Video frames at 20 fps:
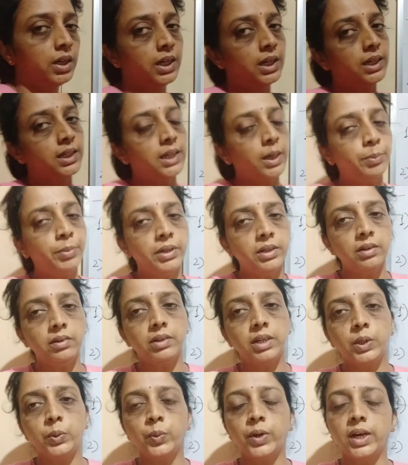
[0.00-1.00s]
Capital
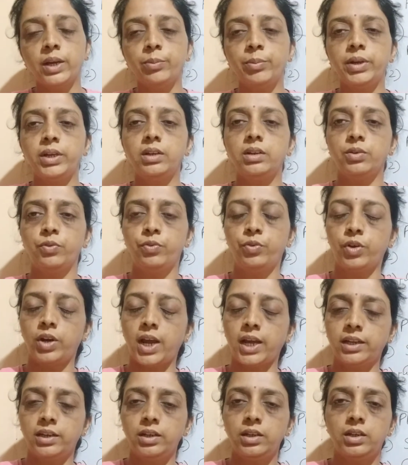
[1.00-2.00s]
requirement for
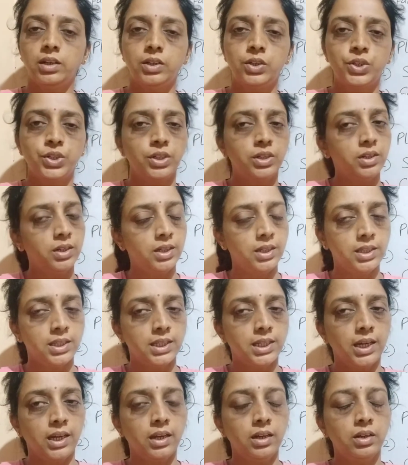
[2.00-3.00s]
agriculture is
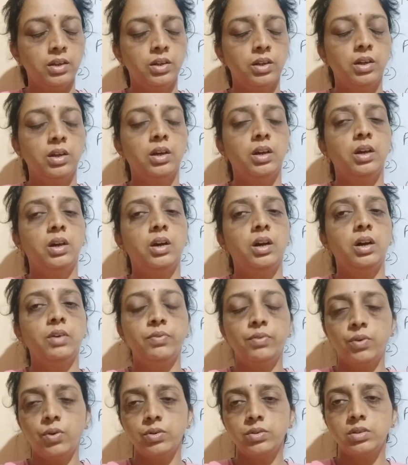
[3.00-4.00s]
there, of
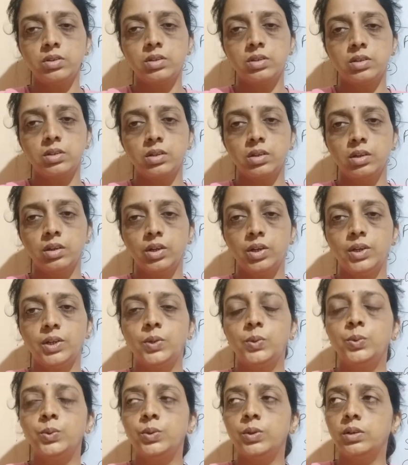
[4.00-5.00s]
course,
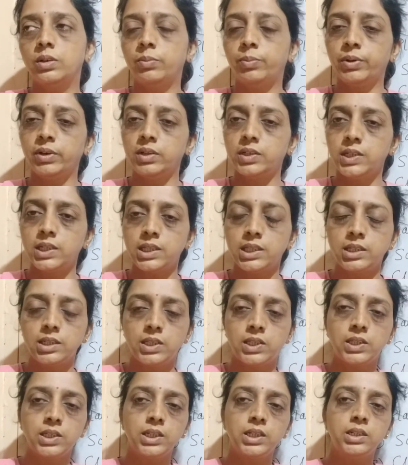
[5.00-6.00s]
to purchase the
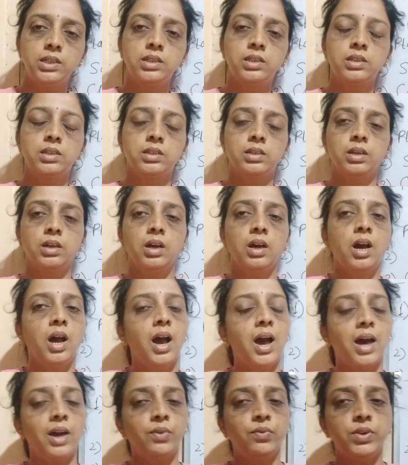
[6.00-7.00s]
seeds,
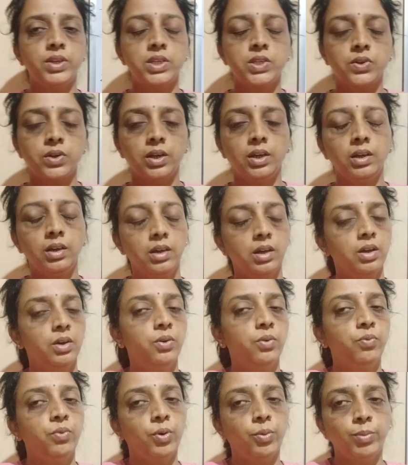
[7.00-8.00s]
harvesting,
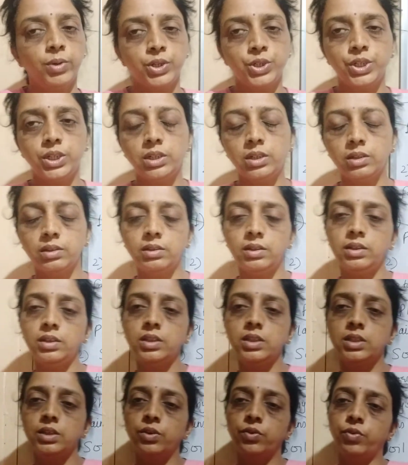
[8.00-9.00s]
for
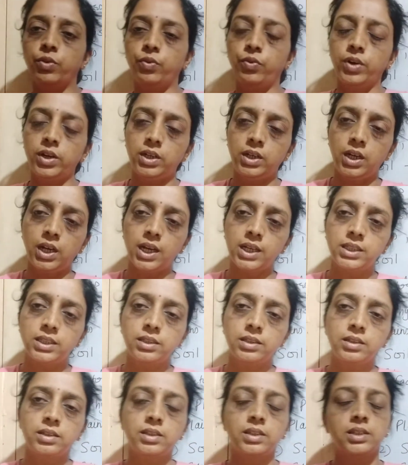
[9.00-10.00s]
machineries, for
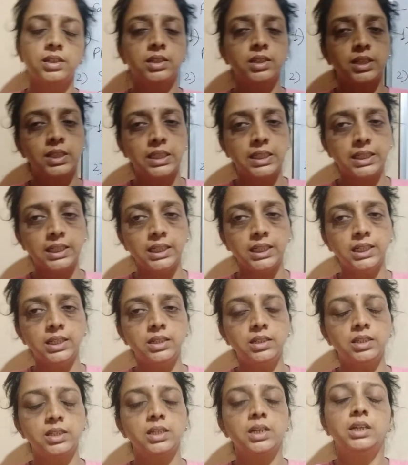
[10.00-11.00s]
fertilizers,
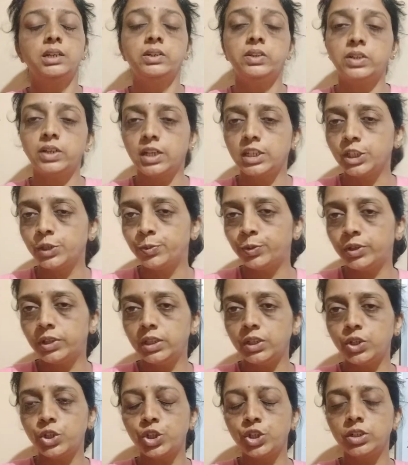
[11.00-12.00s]
seeds,
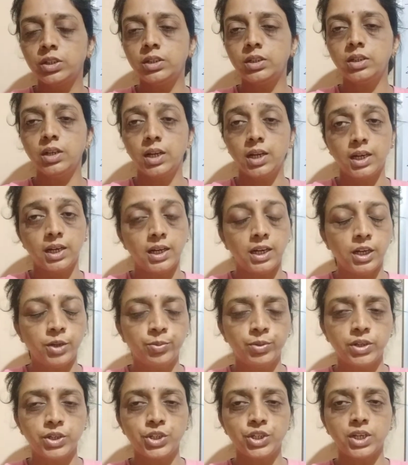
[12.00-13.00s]
transportation,
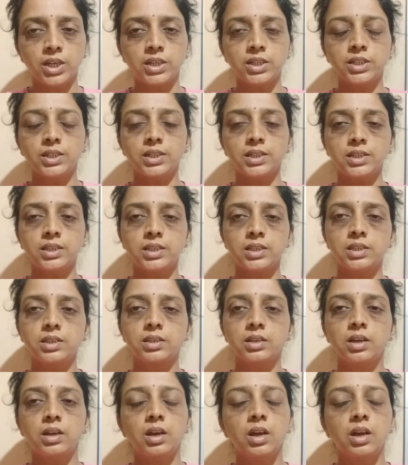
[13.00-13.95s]
labor charges.